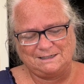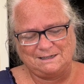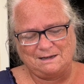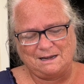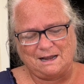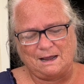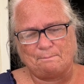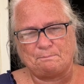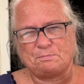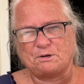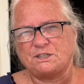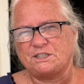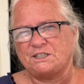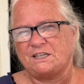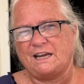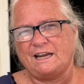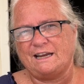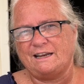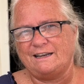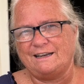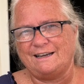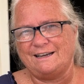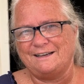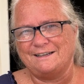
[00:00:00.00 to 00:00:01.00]
a
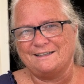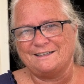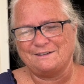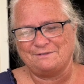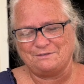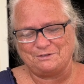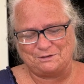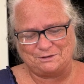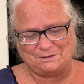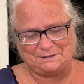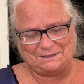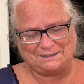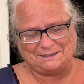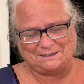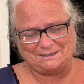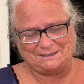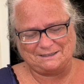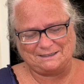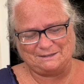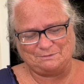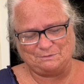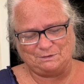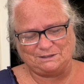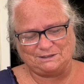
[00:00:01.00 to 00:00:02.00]
pretend interview,
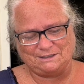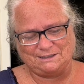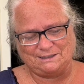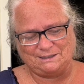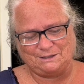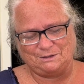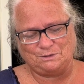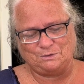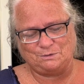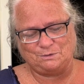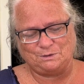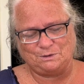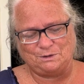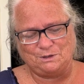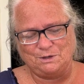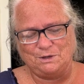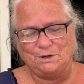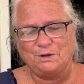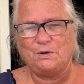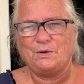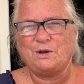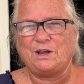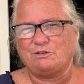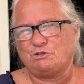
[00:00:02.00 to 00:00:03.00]
and we'll see who
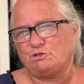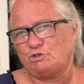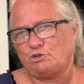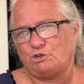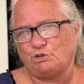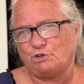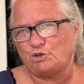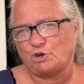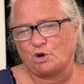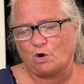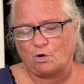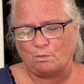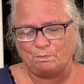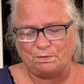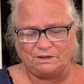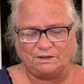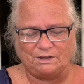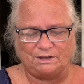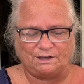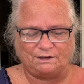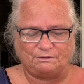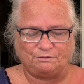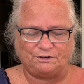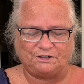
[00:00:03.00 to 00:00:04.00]
gets the job in
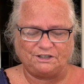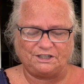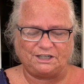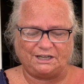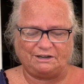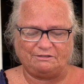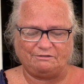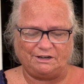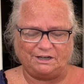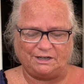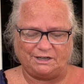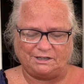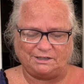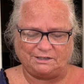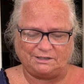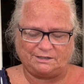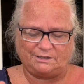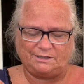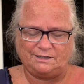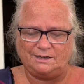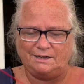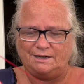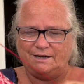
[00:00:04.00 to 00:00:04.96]
the different areas.